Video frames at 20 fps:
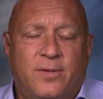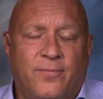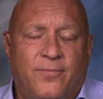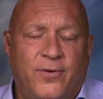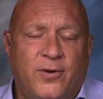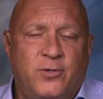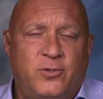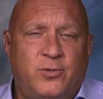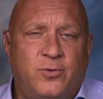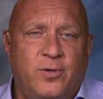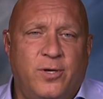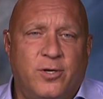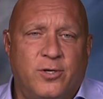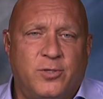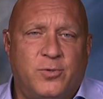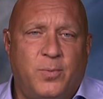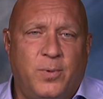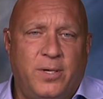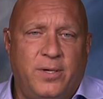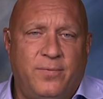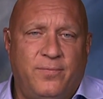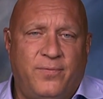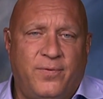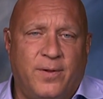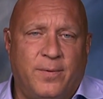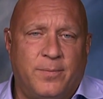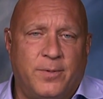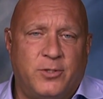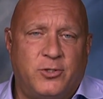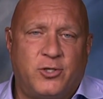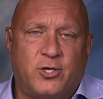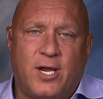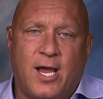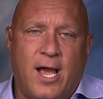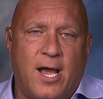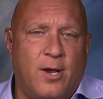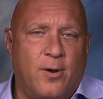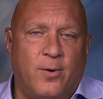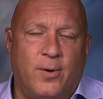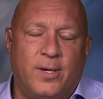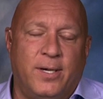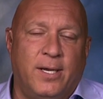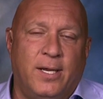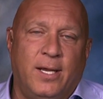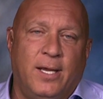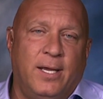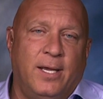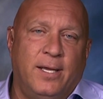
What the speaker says: the first 2 years we filmed in Chicago, and